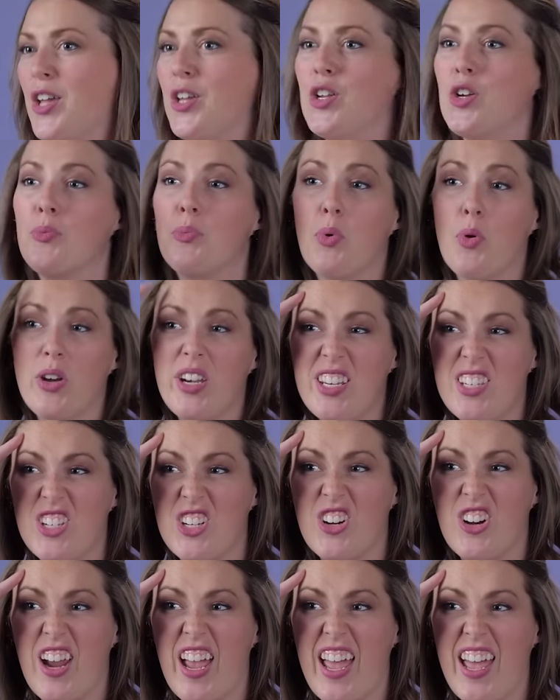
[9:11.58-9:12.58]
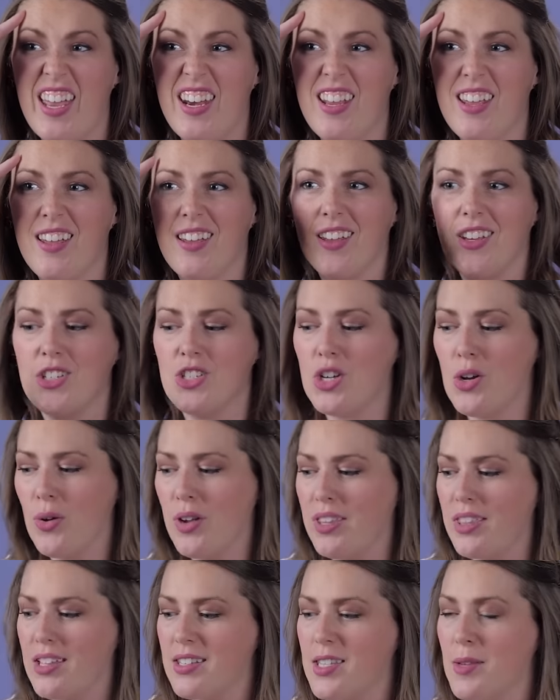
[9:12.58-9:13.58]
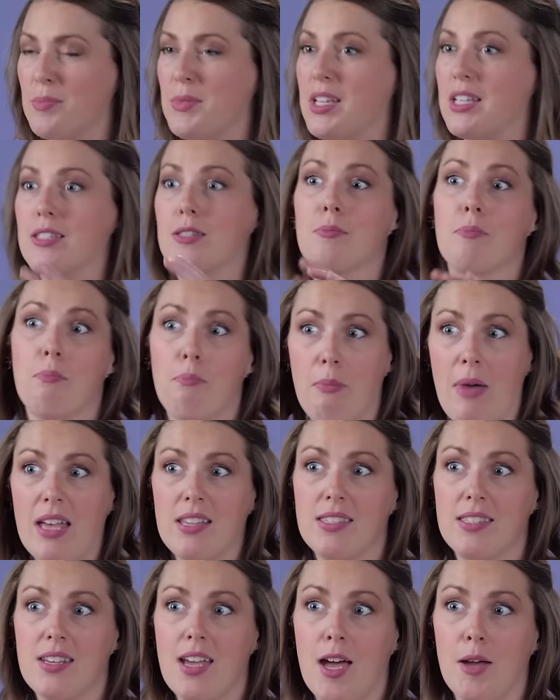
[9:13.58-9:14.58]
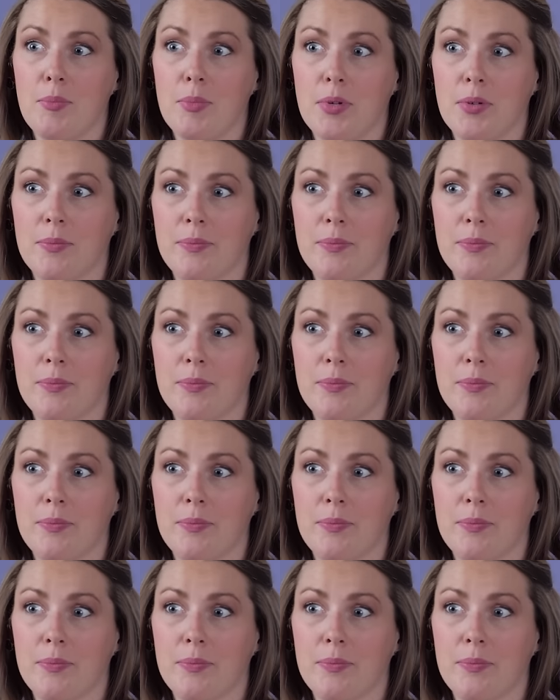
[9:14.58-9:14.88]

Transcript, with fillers: You're pointing to your head and showing that something's messed up.